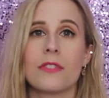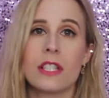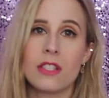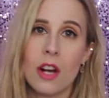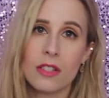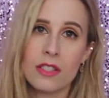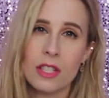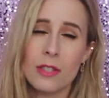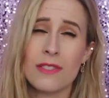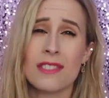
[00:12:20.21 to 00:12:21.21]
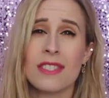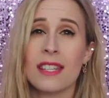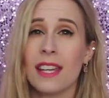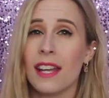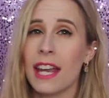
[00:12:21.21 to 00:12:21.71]
free songs to use and
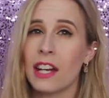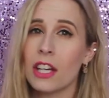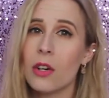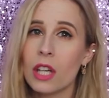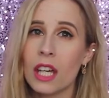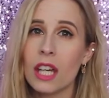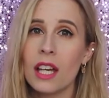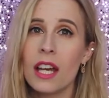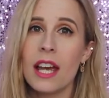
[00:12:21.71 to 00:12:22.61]
sing king karaoke.